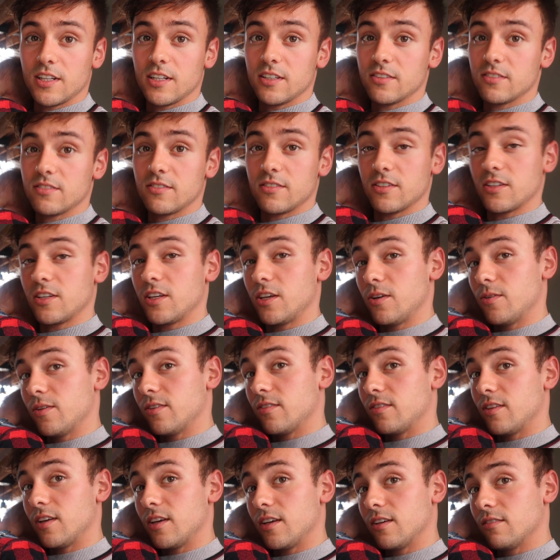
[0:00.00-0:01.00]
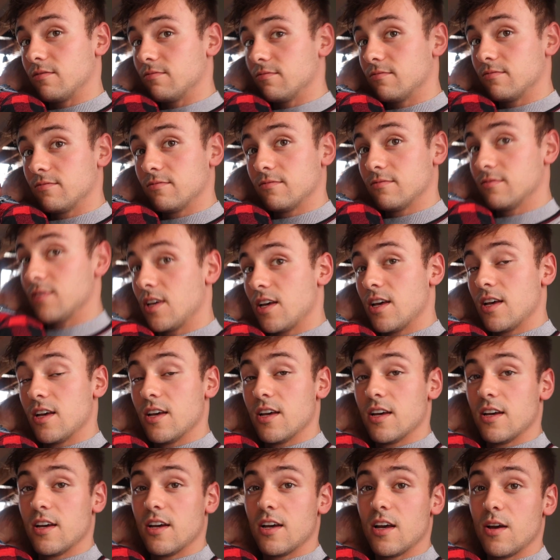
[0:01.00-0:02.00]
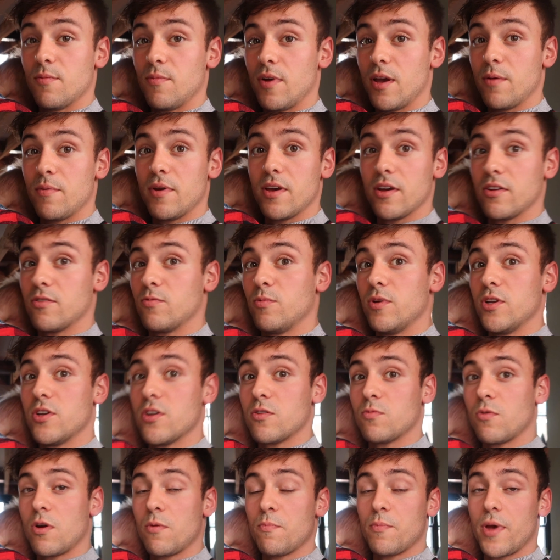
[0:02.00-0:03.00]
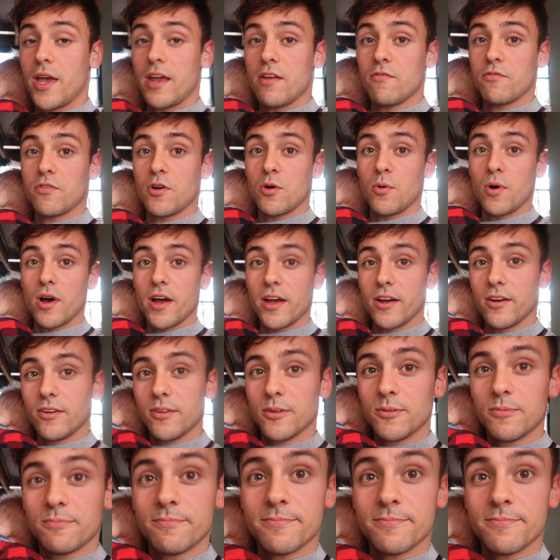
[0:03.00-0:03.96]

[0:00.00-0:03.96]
and it's the cutest thing. Maybe we just won't paint for a while.